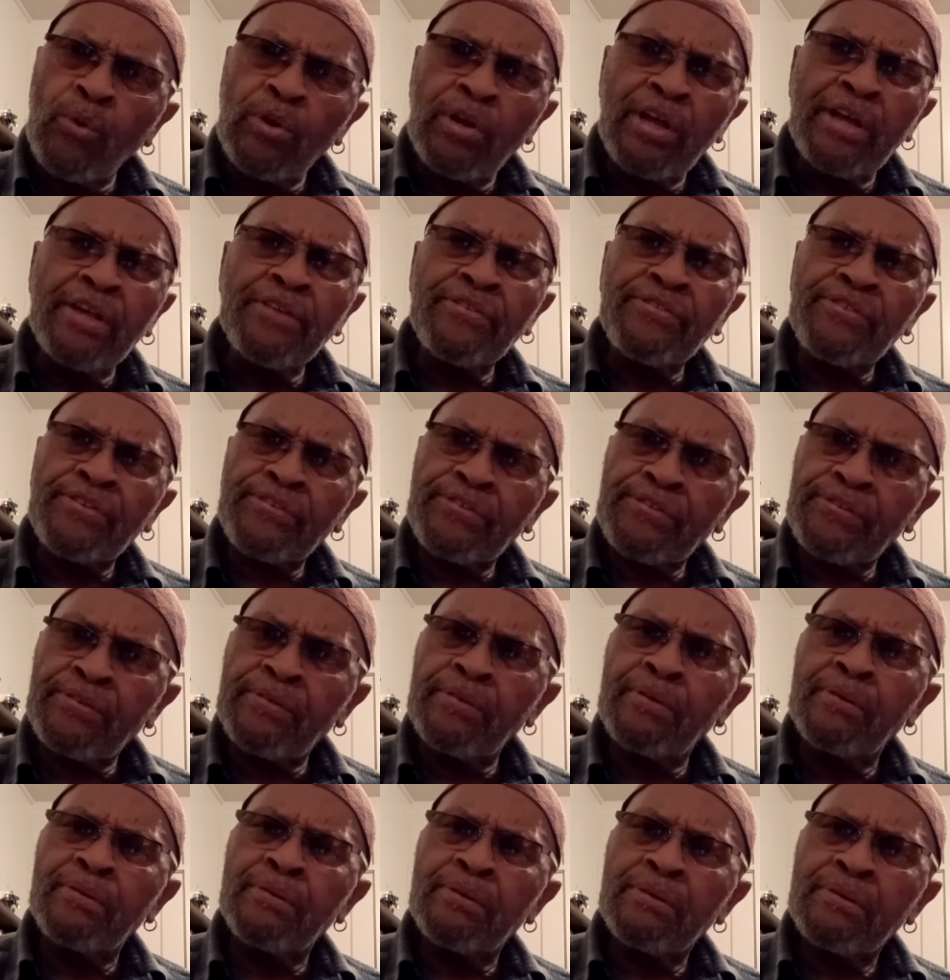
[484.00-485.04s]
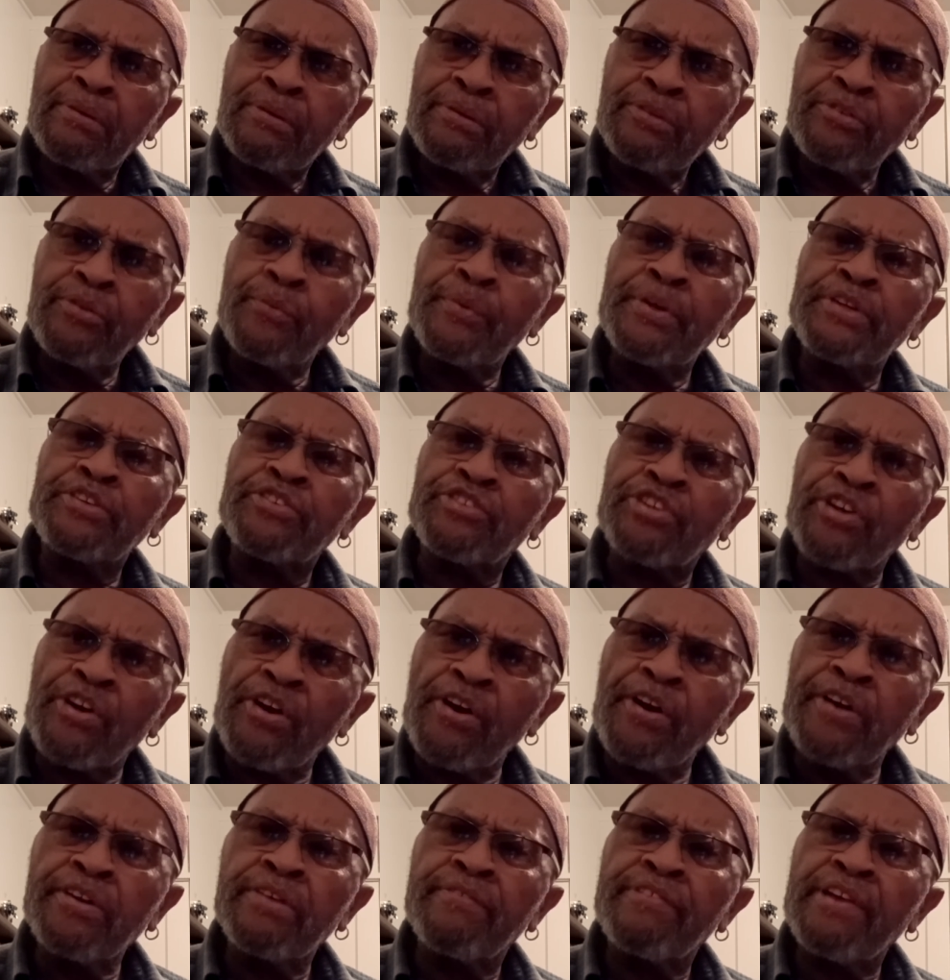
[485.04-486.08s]
us the
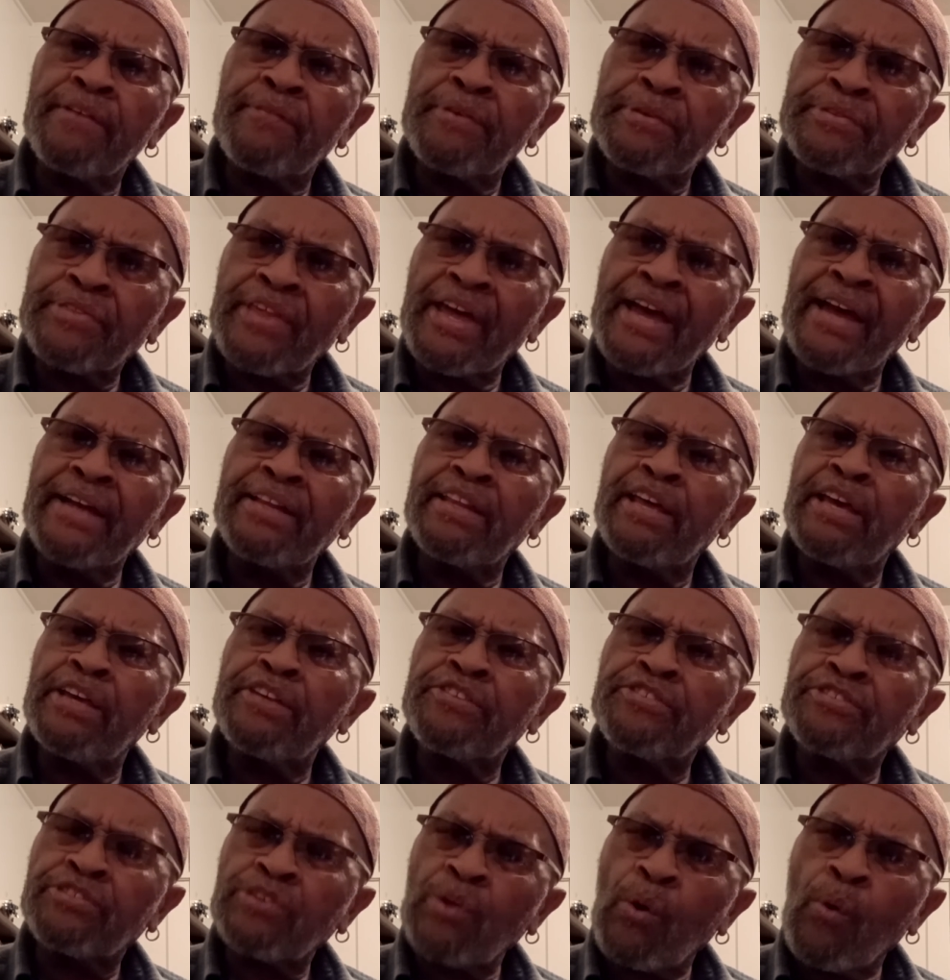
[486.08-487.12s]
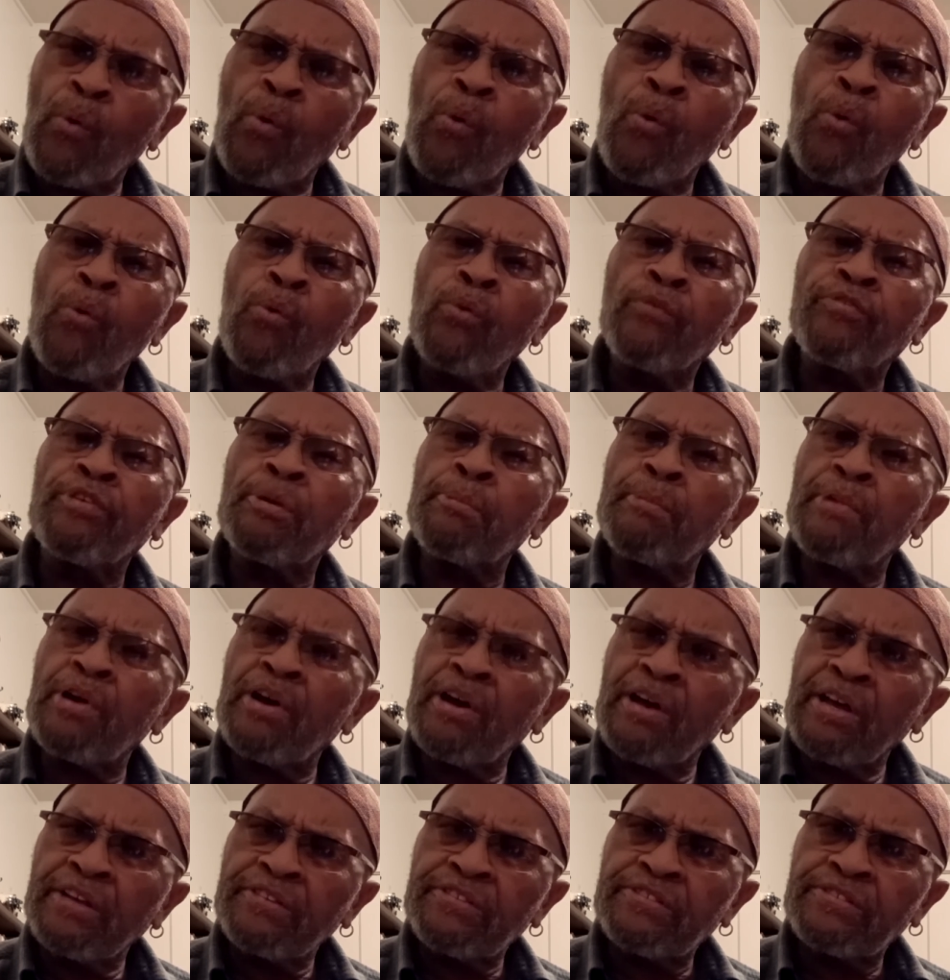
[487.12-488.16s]
return of everything they stole from
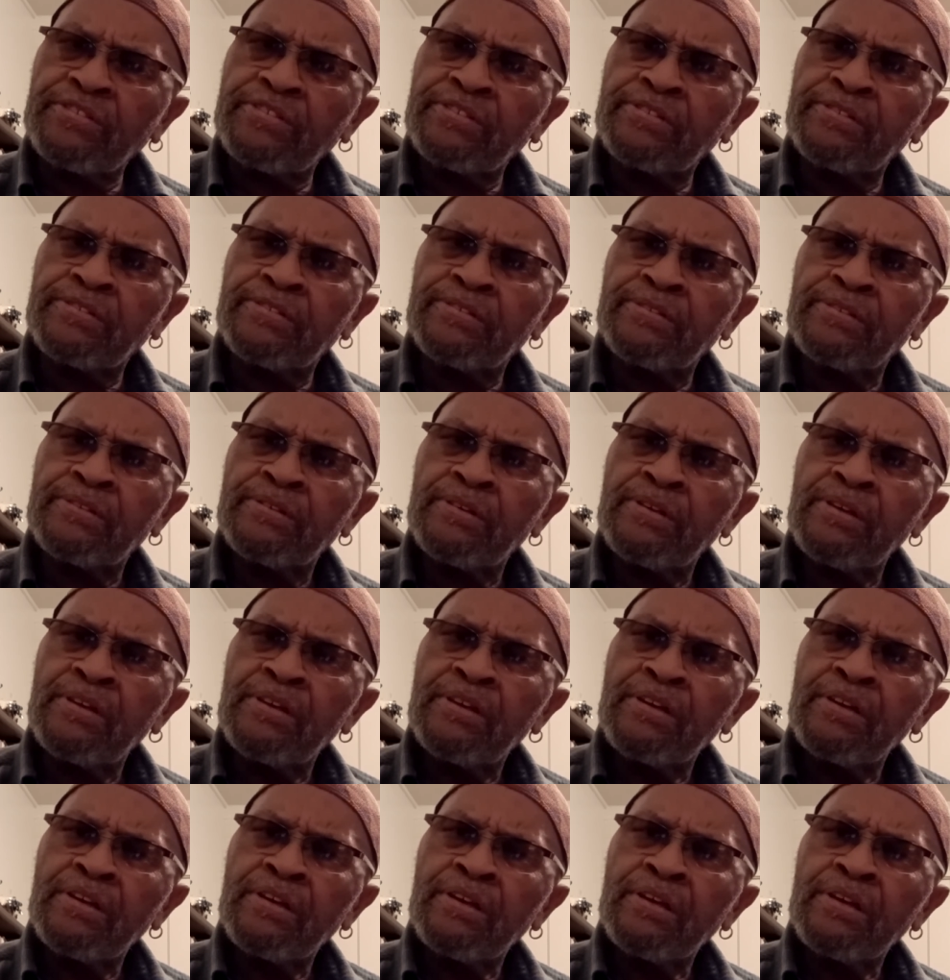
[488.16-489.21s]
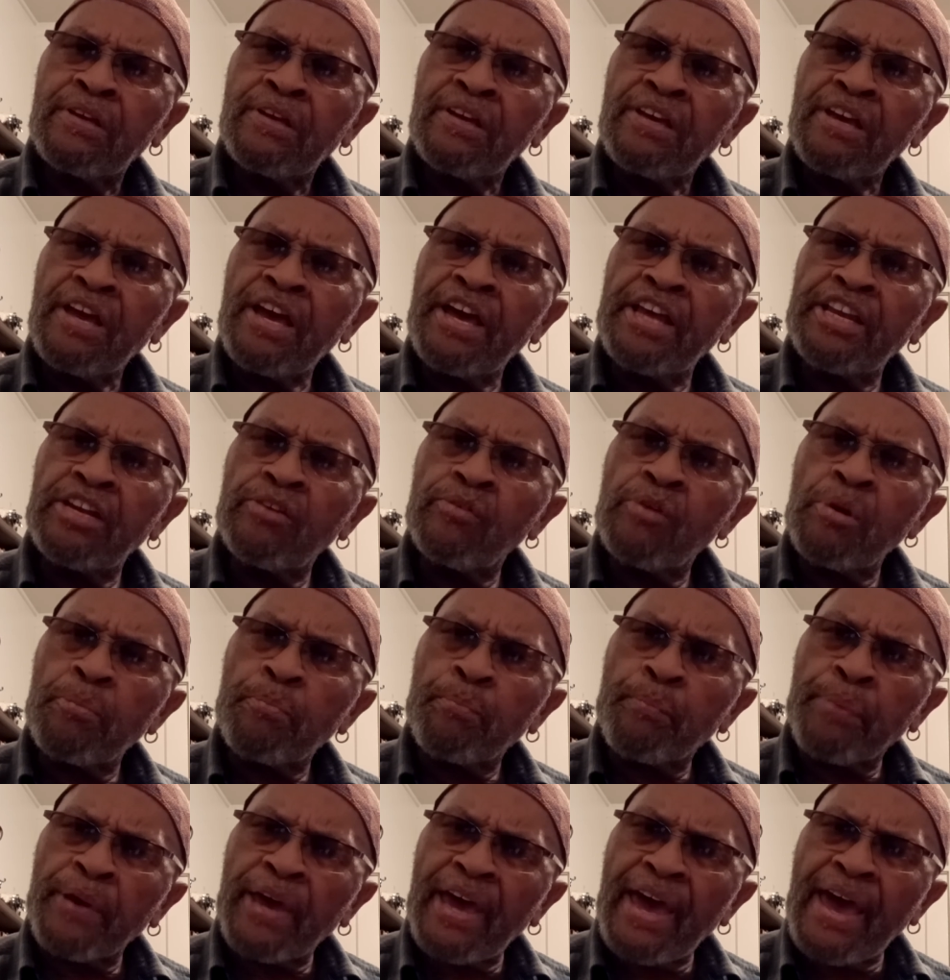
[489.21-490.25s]
us and the
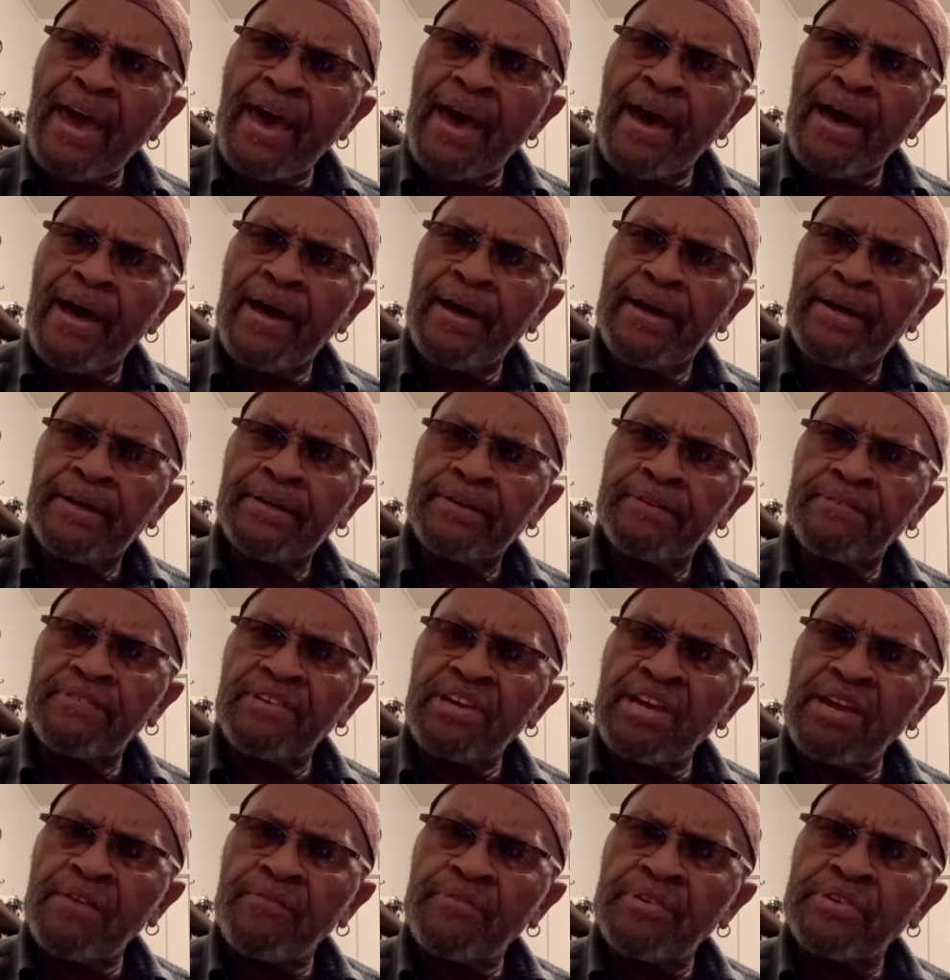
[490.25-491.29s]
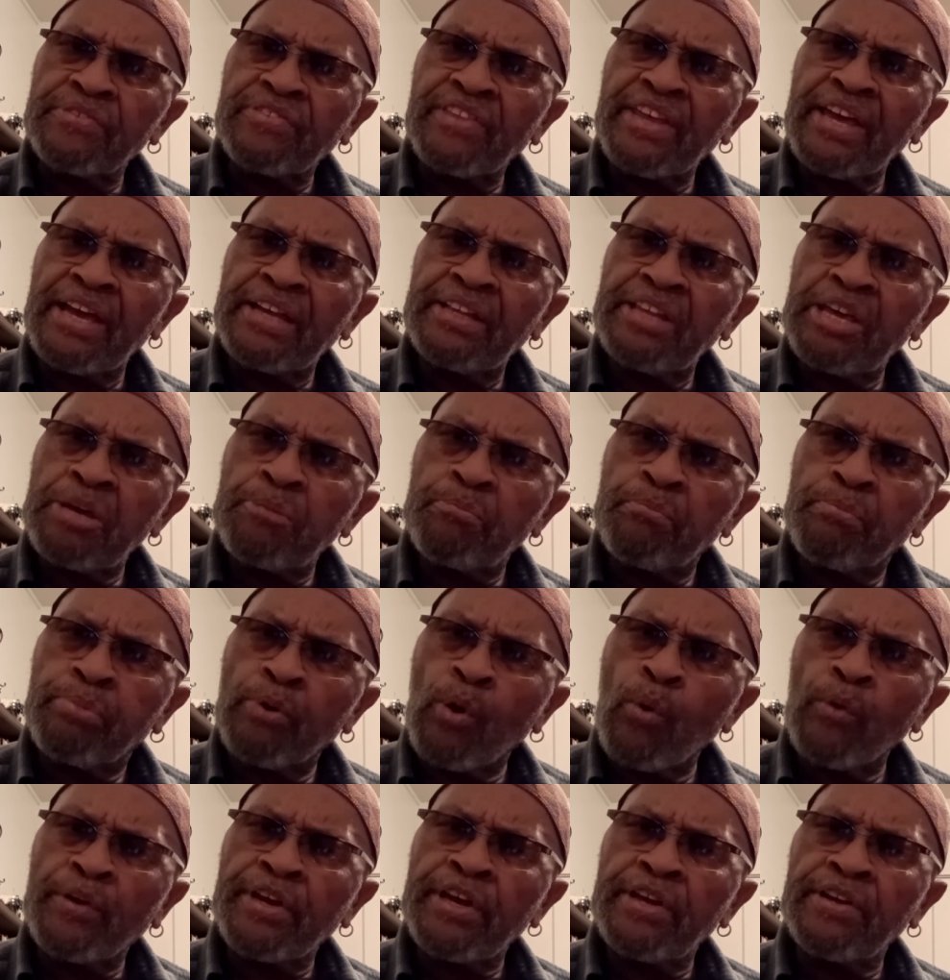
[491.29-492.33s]
repair of everything they
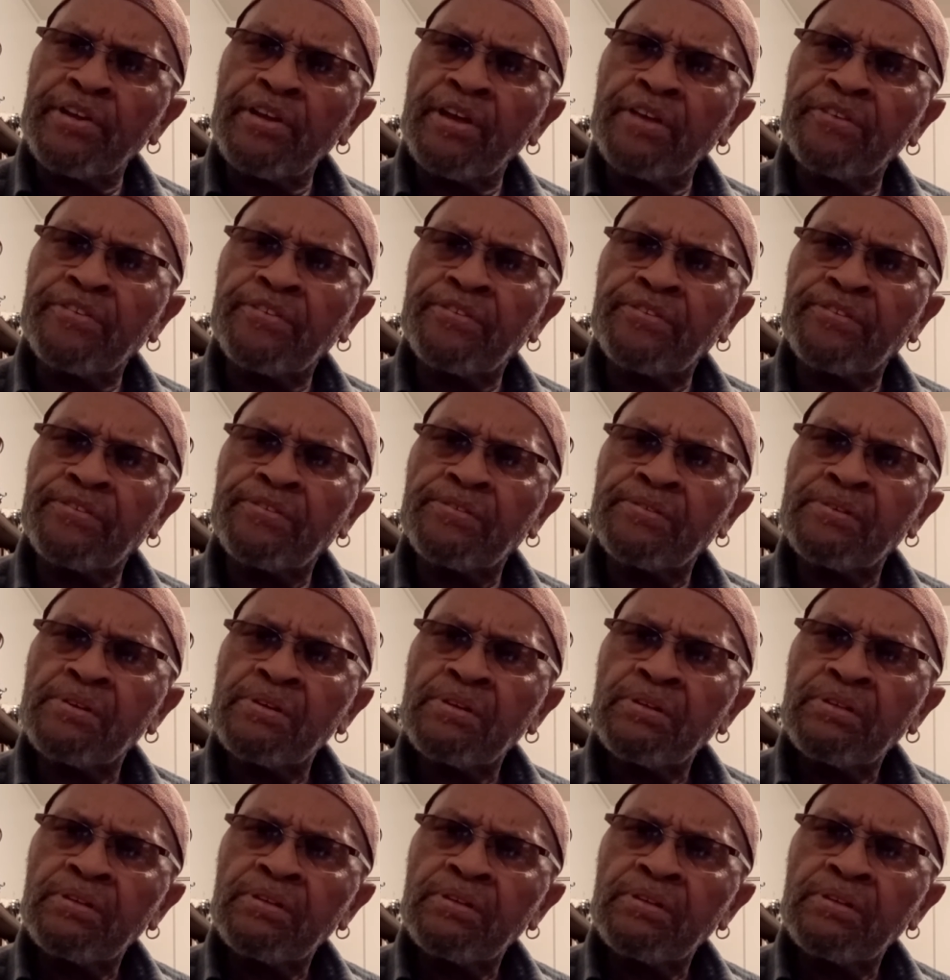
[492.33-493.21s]
broke in us,